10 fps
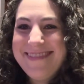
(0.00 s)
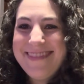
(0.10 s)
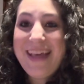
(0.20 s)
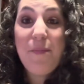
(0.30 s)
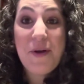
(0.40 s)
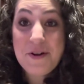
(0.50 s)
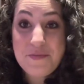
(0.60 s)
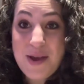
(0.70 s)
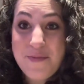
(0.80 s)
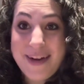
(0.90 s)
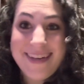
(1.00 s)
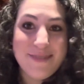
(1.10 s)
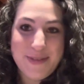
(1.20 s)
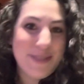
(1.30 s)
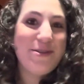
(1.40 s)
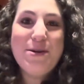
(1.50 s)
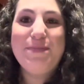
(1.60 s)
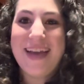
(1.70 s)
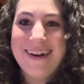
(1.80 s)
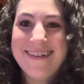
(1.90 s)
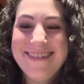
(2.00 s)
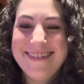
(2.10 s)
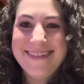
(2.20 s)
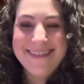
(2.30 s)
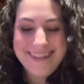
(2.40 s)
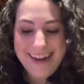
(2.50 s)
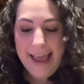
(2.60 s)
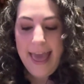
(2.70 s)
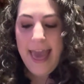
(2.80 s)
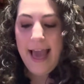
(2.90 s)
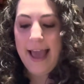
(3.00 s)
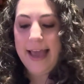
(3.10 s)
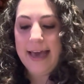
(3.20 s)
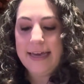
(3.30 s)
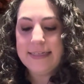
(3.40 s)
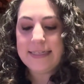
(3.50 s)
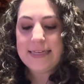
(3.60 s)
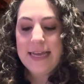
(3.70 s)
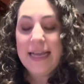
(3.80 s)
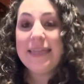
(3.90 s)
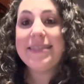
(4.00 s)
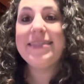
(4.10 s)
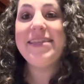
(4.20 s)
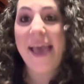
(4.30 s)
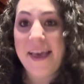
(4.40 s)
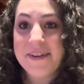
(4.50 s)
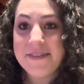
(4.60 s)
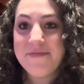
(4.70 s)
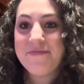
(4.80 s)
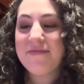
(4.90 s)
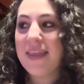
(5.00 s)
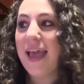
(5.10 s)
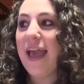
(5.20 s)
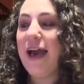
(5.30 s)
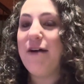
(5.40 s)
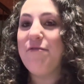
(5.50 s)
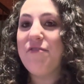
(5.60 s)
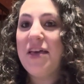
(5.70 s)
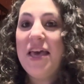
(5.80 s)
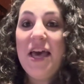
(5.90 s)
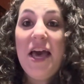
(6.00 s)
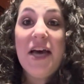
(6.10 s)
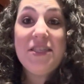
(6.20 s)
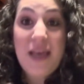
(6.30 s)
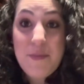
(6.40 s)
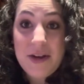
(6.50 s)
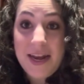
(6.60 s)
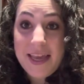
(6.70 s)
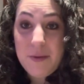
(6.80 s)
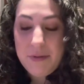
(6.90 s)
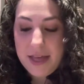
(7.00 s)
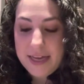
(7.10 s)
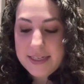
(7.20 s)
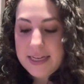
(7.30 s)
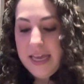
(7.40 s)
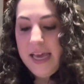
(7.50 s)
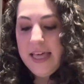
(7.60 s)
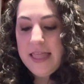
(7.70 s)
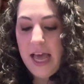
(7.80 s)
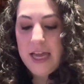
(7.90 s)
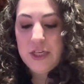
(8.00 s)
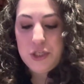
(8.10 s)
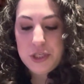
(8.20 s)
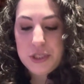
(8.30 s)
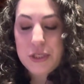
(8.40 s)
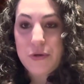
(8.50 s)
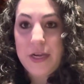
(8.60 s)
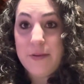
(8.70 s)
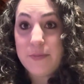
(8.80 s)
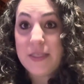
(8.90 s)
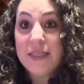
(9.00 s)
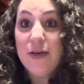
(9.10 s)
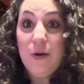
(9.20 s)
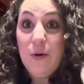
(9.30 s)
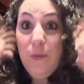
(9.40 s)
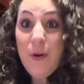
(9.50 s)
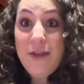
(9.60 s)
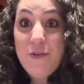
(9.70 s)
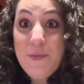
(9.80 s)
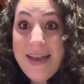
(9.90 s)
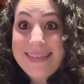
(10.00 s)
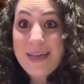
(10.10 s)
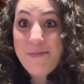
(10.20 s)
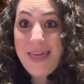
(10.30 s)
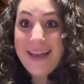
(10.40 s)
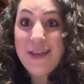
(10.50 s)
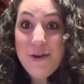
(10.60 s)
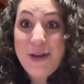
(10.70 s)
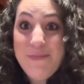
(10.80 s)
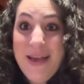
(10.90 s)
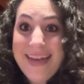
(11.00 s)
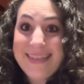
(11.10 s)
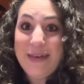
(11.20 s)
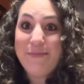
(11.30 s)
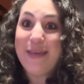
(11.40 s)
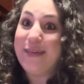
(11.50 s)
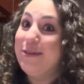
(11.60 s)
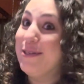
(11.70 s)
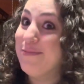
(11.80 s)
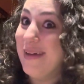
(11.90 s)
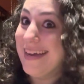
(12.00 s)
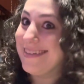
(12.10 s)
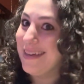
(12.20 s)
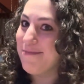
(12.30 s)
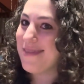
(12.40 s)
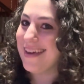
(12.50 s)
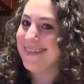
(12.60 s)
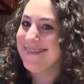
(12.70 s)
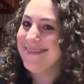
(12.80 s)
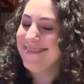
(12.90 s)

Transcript: That part of my brain has been scooped out, and instead I have a cybernetic implant that just screams, what if you made something? You could make something. You should make something.